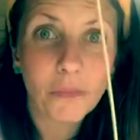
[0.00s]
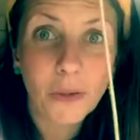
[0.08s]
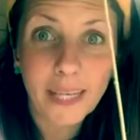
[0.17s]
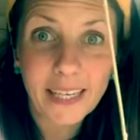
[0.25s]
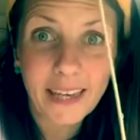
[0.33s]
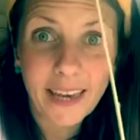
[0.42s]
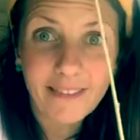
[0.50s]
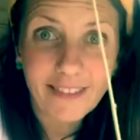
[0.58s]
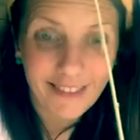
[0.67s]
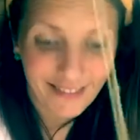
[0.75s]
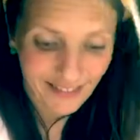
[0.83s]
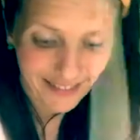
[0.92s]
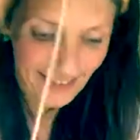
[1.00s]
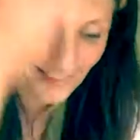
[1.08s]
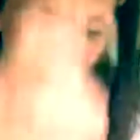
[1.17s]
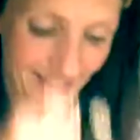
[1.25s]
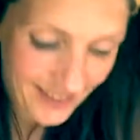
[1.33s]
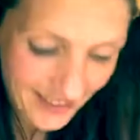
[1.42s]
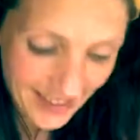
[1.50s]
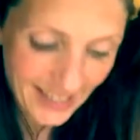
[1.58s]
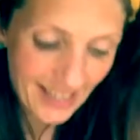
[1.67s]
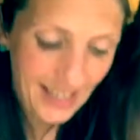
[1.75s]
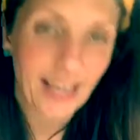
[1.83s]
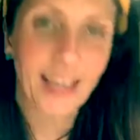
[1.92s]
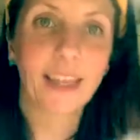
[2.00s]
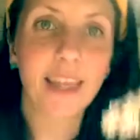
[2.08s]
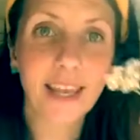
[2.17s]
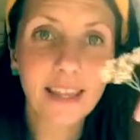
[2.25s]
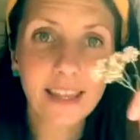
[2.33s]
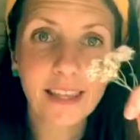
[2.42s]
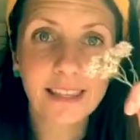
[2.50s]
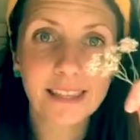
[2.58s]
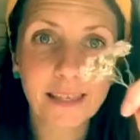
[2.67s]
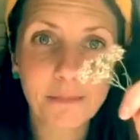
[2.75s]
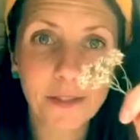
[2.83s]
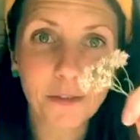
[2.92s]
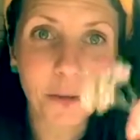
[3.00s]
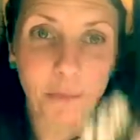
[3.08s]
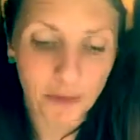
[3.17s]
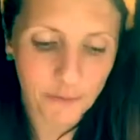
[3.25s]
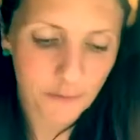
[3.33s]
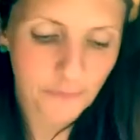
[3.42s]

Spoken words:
pull it down, and then snip the top off.